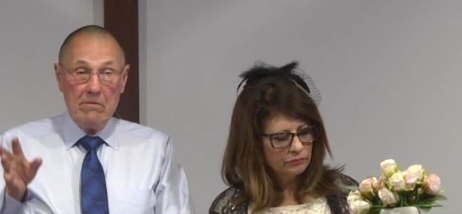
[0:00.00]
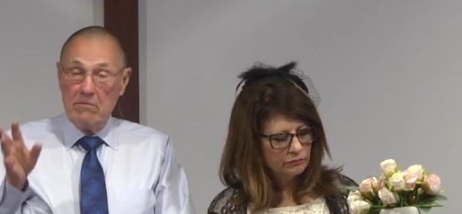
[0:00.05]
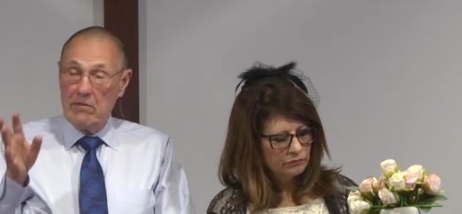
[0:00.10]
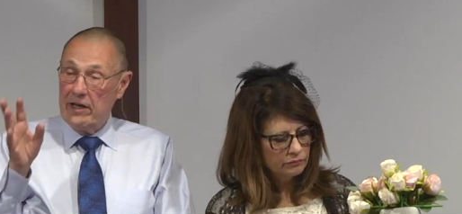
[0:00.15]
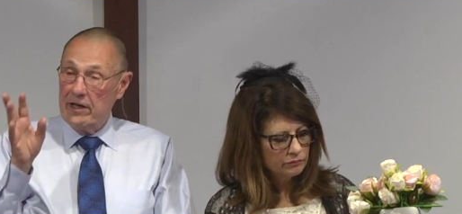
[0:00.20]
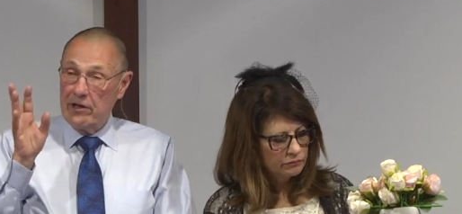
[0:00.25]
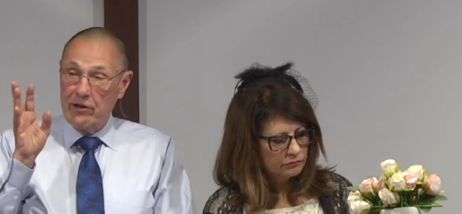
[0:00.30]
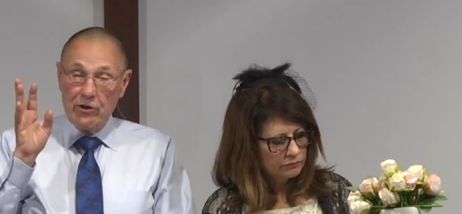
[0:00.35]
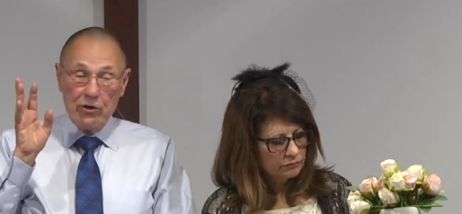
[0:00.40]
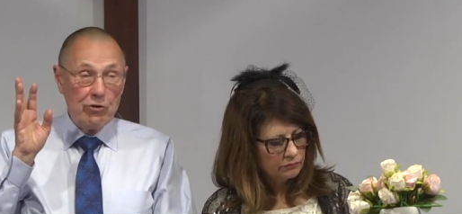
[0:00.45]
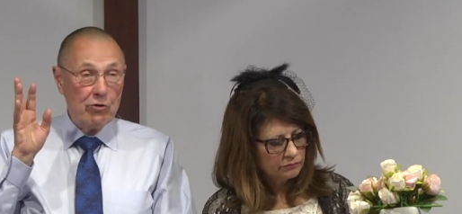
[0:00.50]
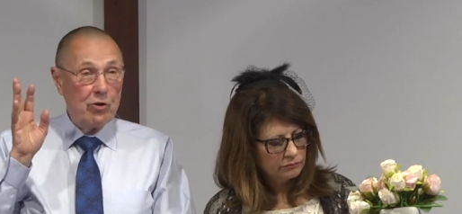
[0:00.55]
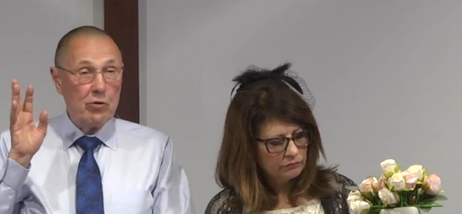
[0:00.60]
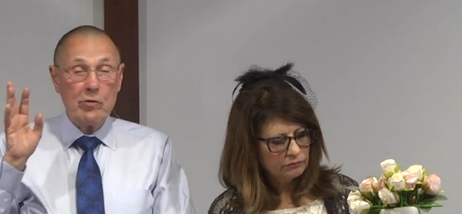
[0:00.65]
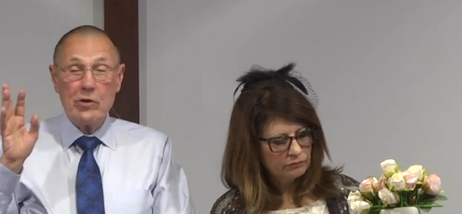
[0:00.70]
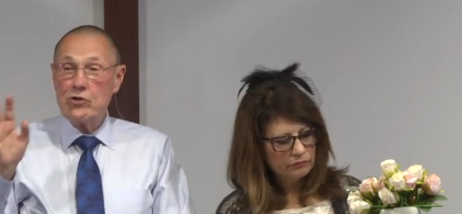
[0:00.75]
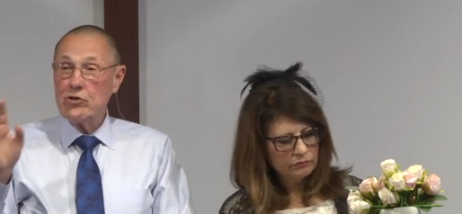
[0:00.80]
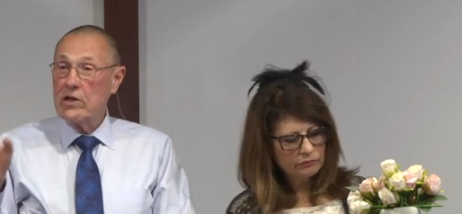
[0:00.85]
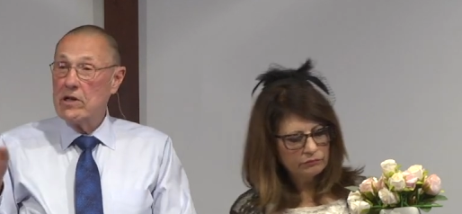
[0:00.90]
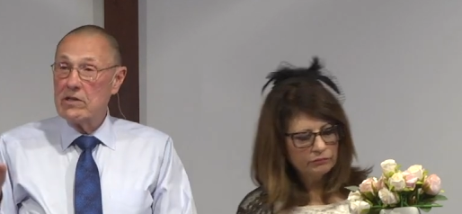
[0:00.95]
Speaker 1: Like you do to
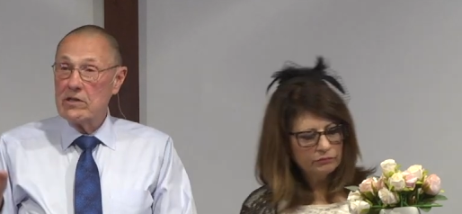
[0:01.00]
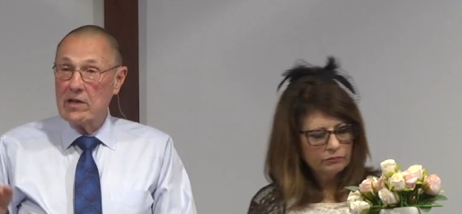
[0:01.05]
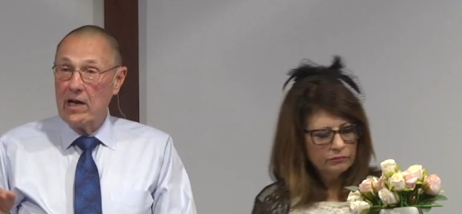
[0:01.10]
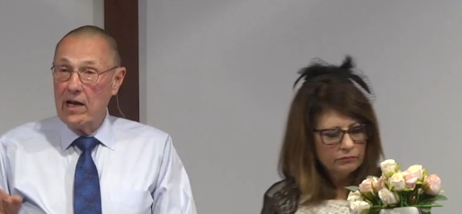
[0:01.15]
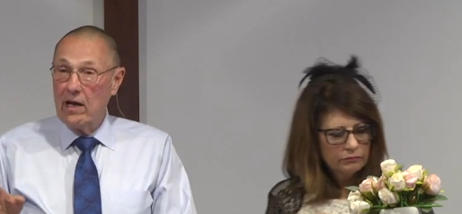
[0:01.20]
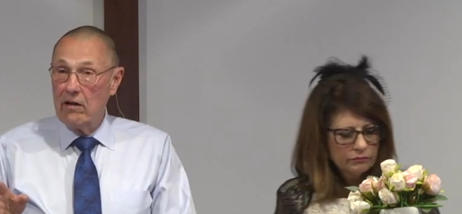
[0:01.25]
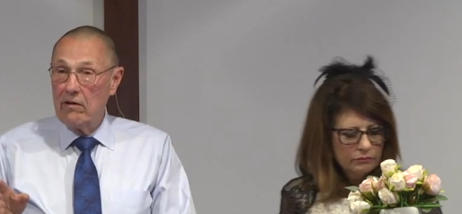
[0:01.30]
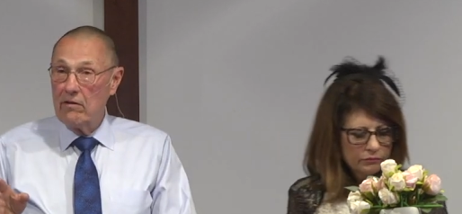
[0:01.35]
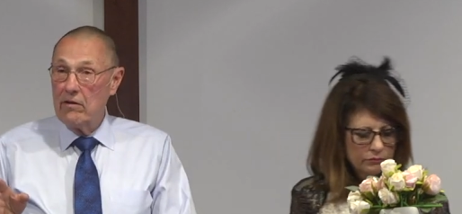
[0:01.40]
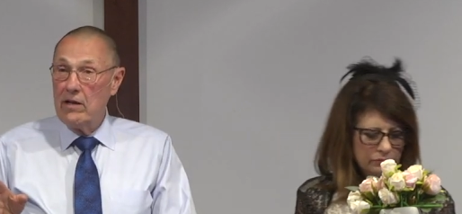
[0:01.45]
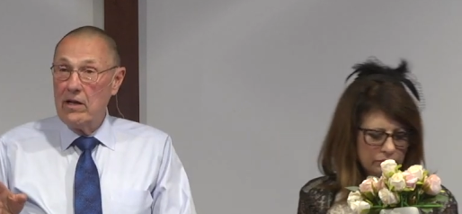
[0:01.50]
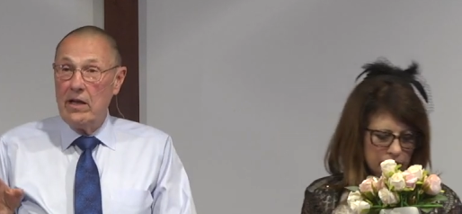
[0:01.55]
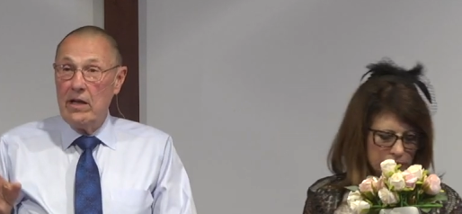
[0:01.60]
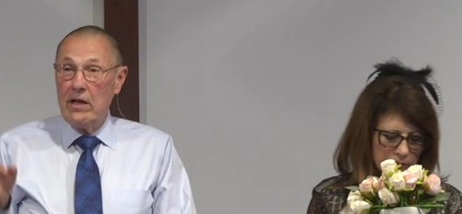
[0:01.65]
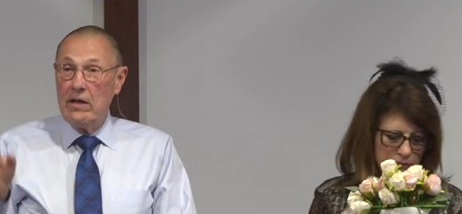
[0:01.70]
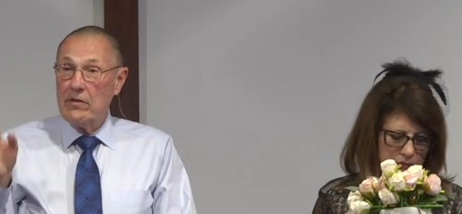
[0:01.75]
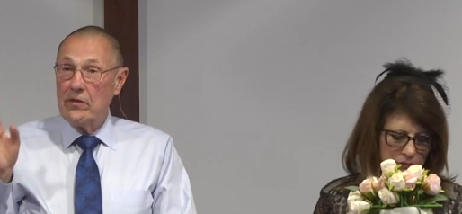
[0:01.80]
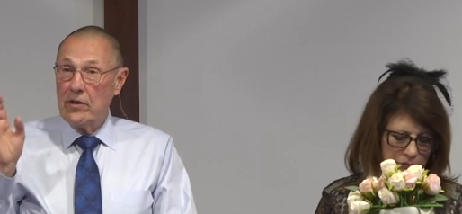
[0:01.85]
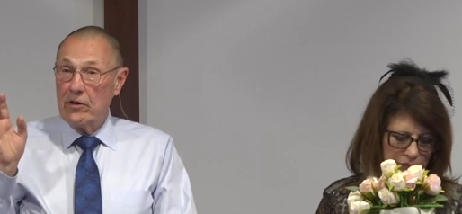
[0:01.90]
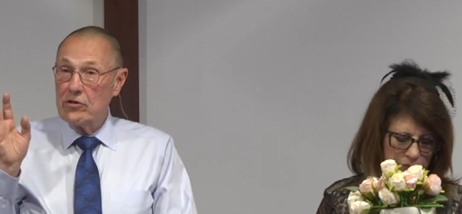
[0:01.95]
a Gentile.
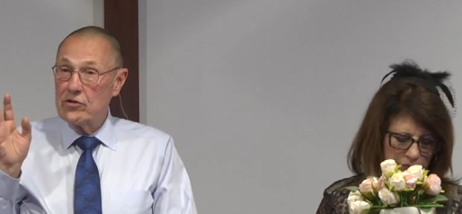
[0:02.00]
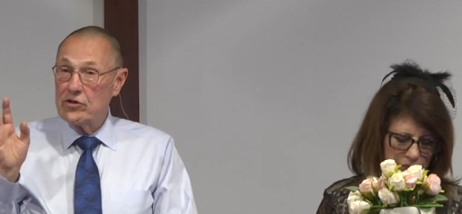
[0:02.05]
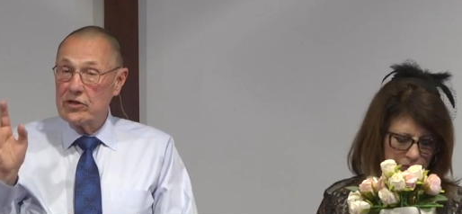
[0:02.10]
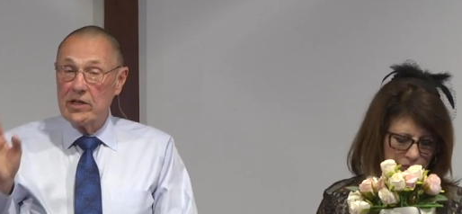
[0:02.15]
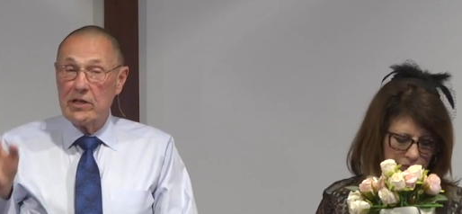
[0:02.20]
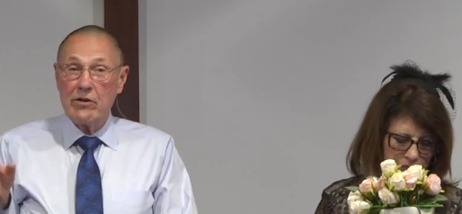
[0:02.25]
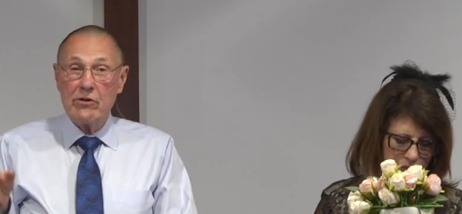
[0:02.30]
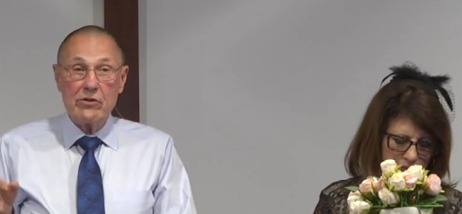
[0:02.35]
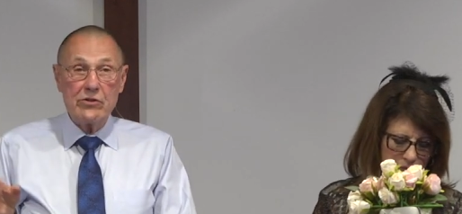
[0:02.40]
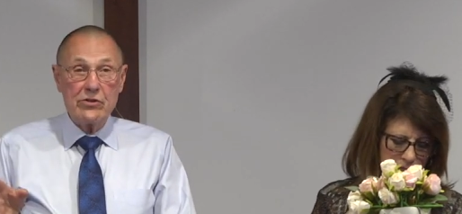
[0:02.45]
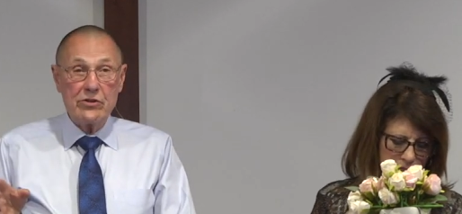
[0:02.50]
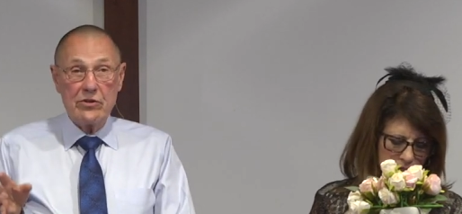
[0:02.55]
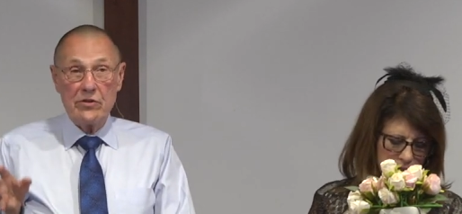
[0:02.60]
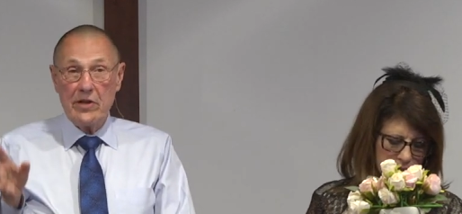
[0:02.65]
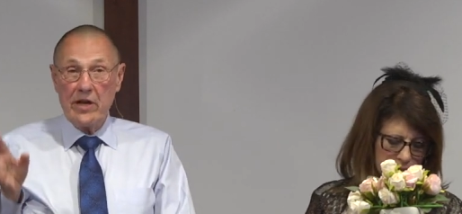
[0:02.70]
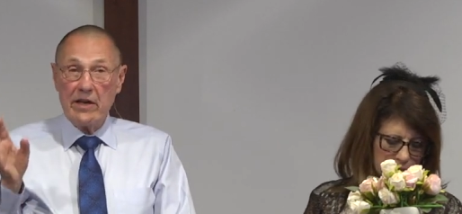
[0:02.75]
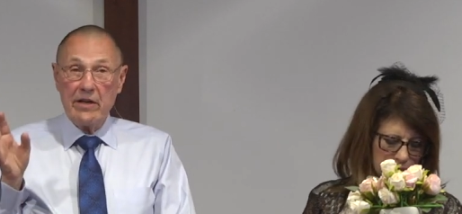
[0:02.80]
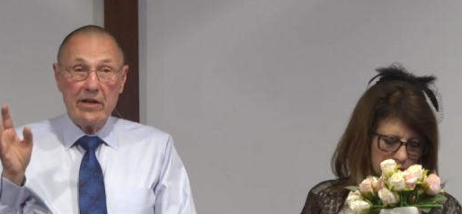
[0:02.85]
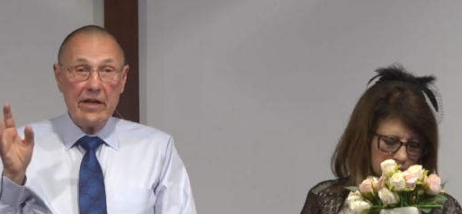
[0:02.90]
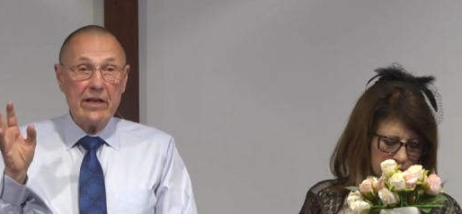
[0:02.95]
They're sinners.
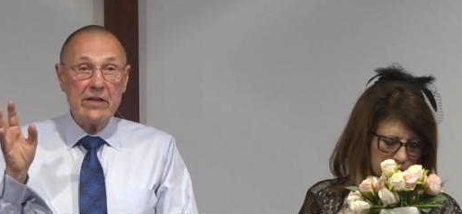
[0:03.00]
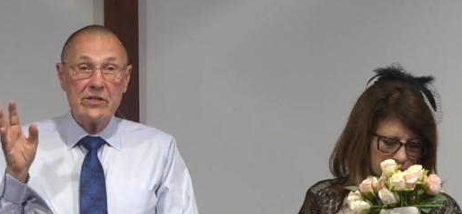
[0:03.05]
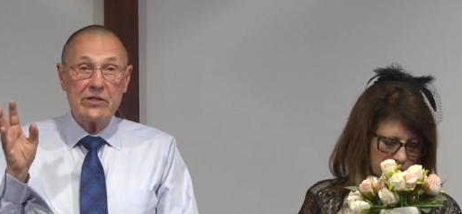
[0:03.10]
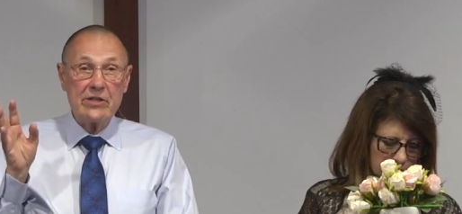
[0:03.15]
They need